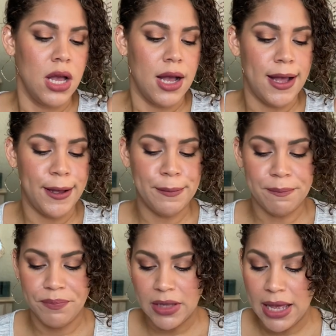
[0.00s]

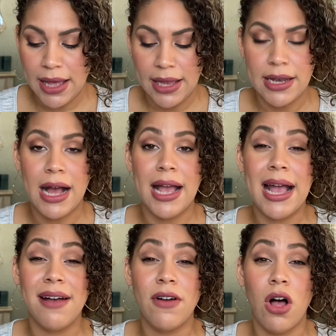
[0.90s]
And I
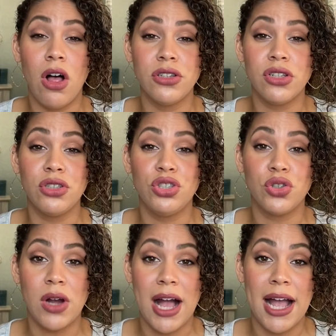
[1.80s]
have also
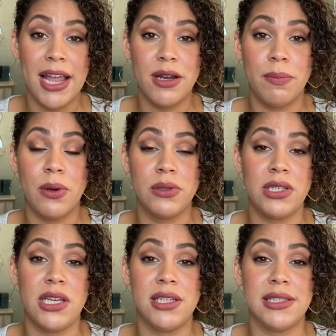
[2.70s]
tried
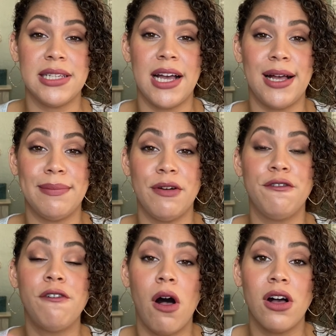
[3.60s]
Posy's
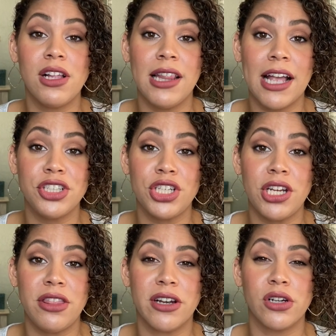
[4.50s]
fall
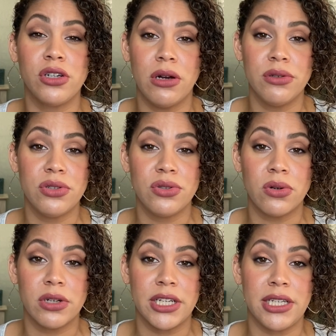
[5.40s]
collection, their Ghost
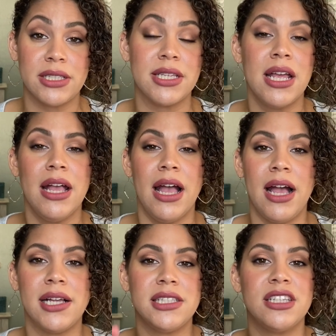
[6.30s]
Stories,
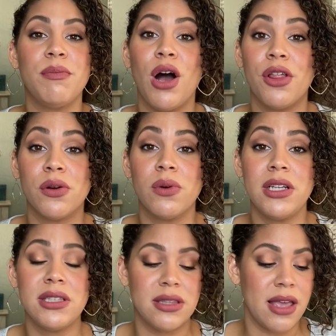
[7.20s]
and some other
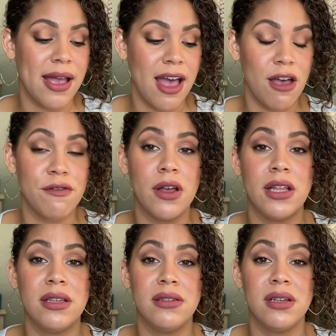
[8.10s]
ones. They have
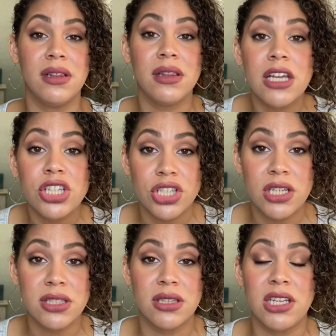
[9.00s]

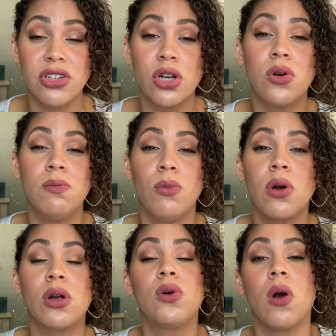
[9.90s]
delicious, these are
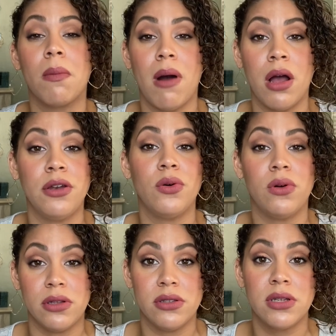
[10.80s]
more gourmand
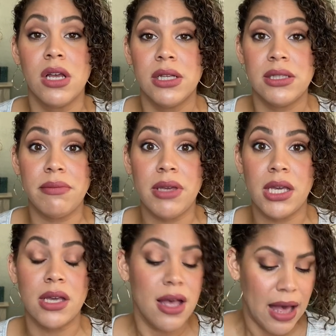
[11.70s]
oils to
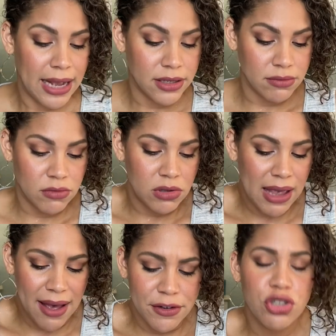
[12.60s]
me. I
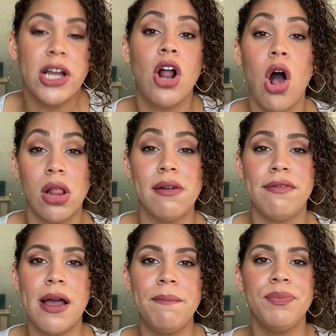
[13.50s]
haven't tried all of
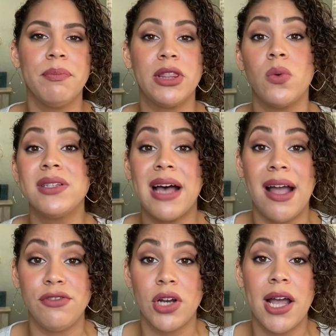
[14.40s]
them, but the ones
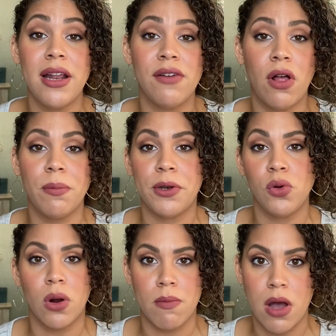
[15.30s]
I've tried have all
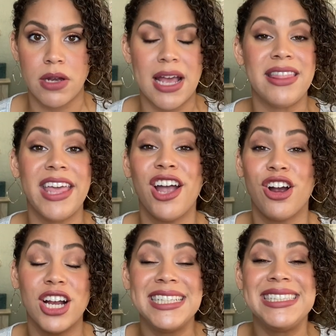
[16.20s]
been gourmand, and they
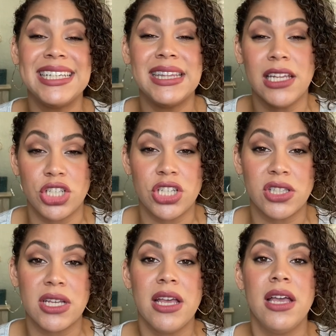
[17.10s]
are delicious.